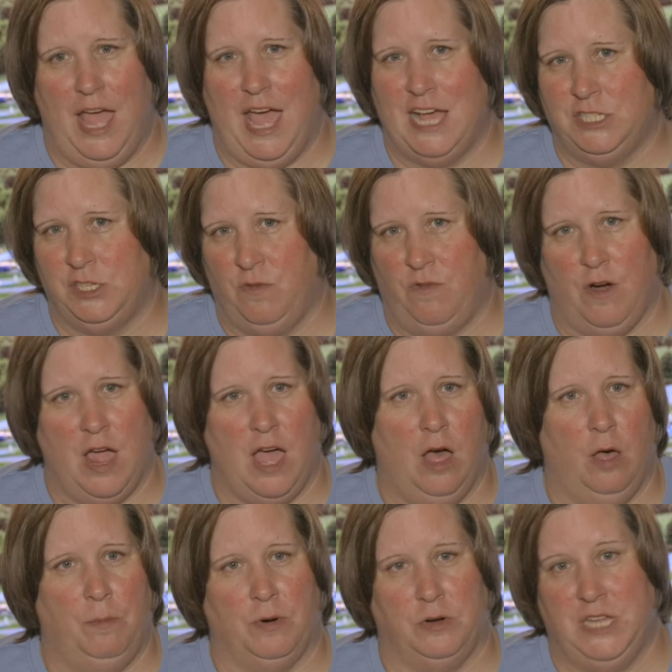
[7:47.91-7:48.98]
Ask for
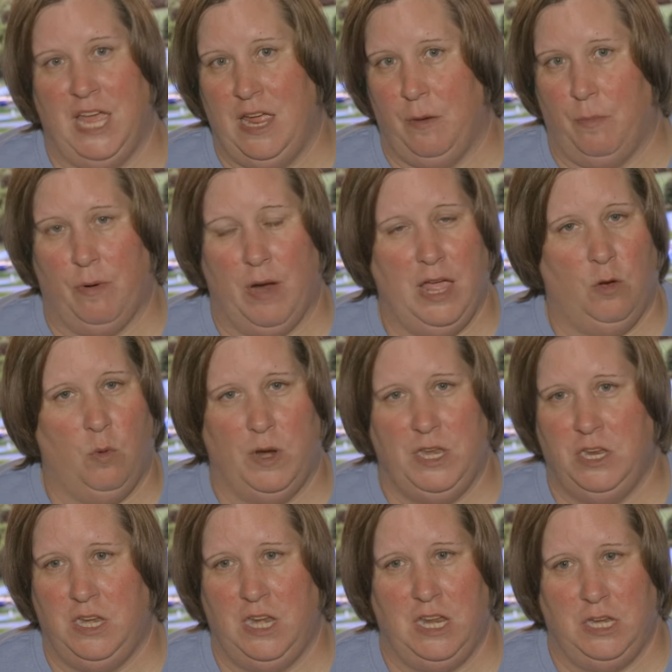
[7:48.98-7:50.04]
help or take a break
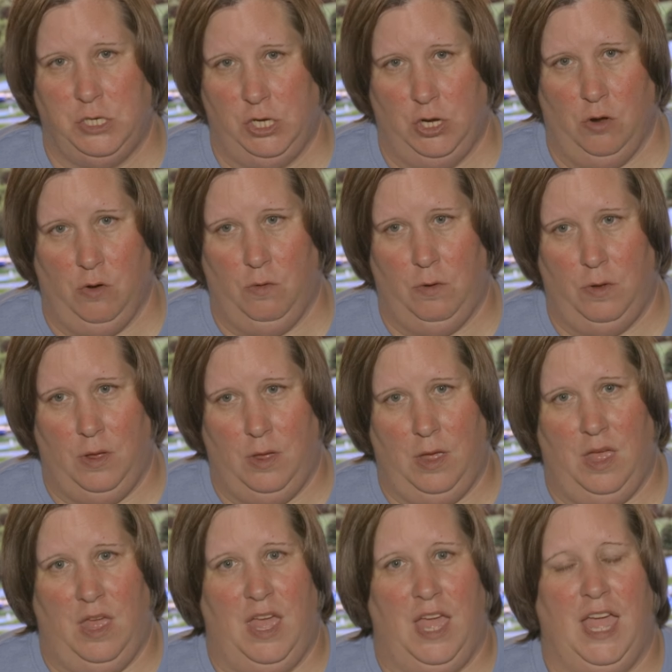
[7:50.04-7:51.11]
when you need to.
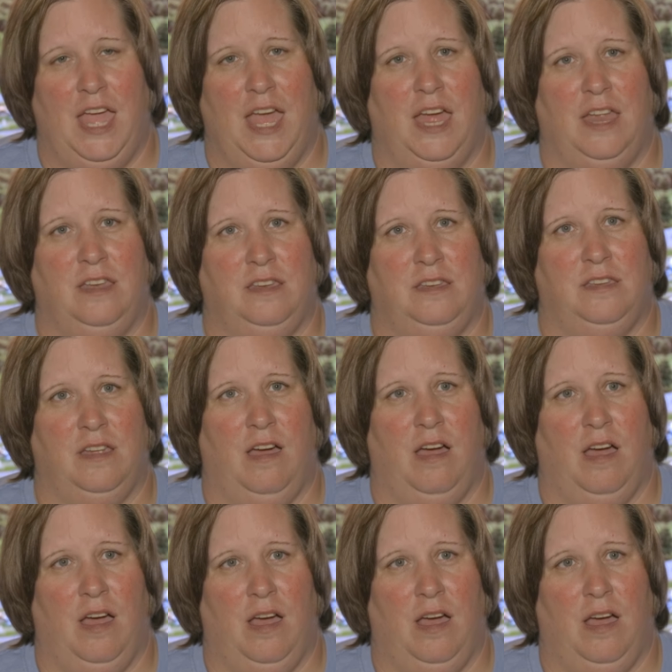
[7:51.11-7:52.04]
And